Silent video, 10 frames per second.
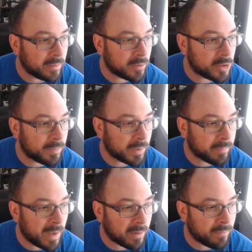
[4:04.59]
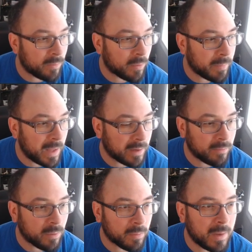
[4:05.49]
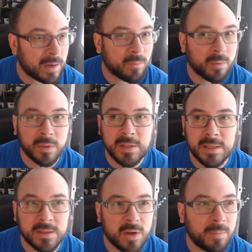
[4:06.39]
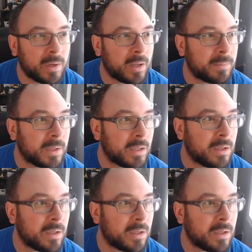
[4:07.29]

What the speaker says: Jumping back and forth, back and forth, back and forth. This has not been updated.